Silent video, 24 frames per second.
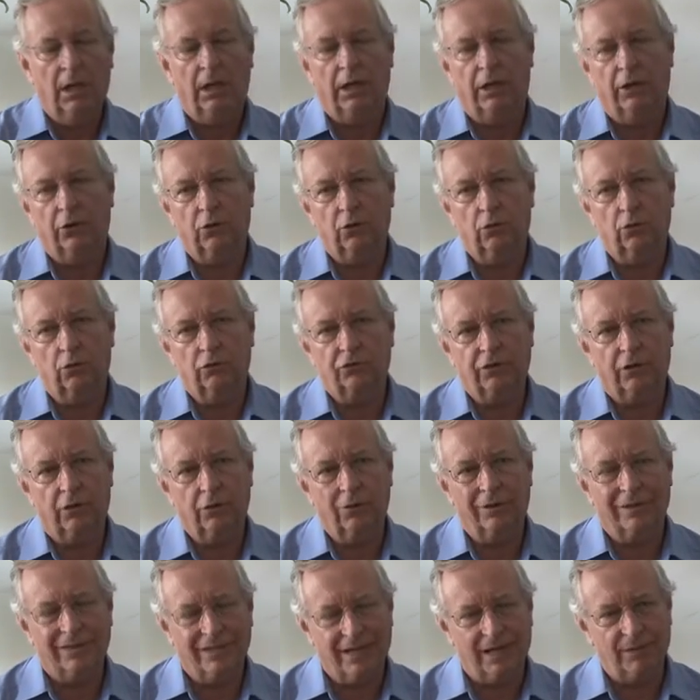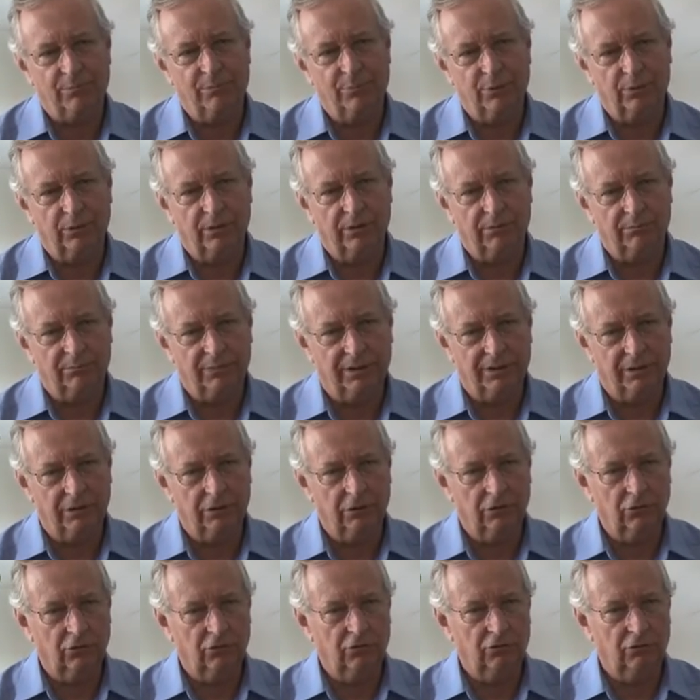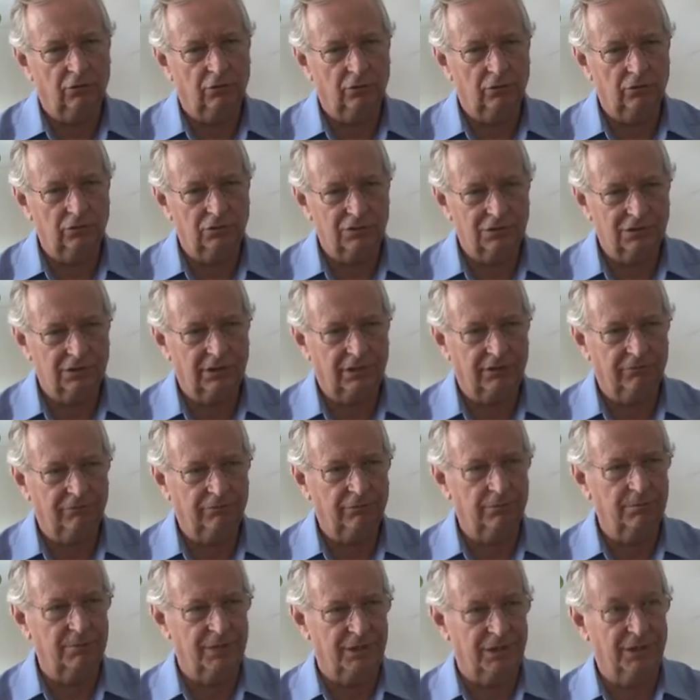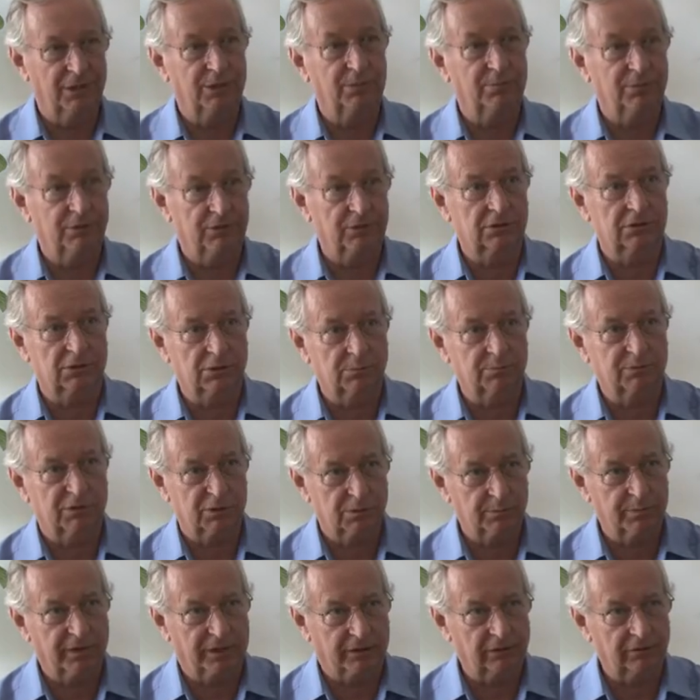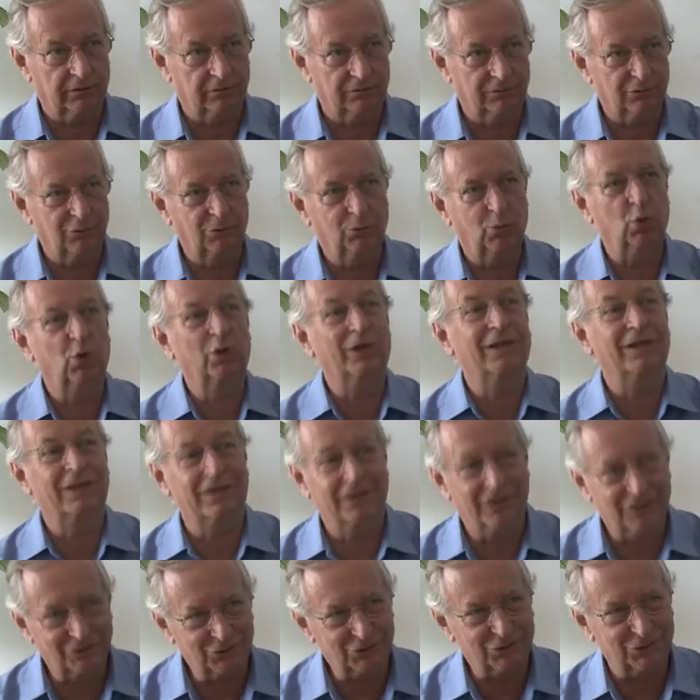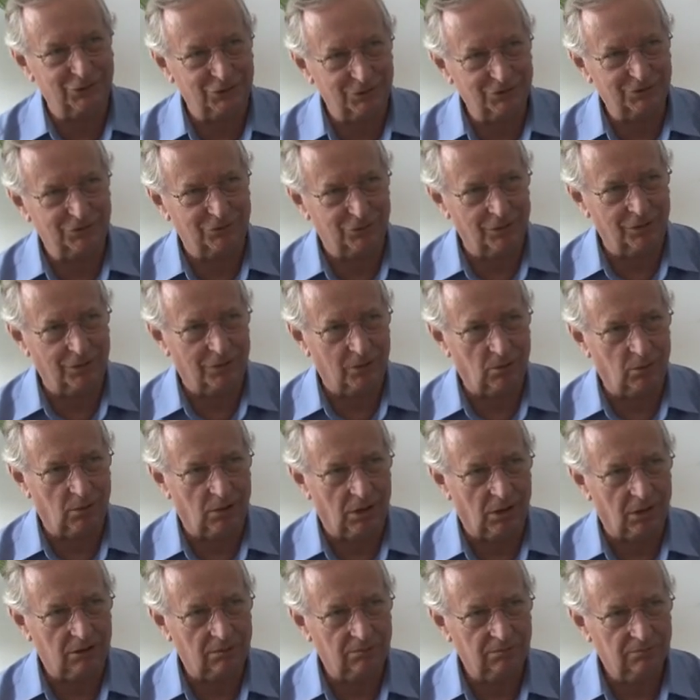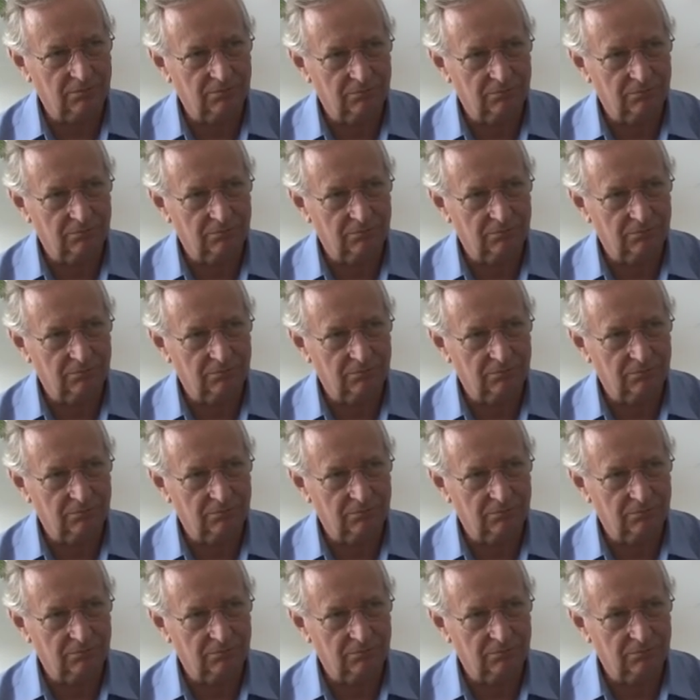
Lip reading: and also at that point begin to see it from the other person's perspective, to walk in their shoes for a little while.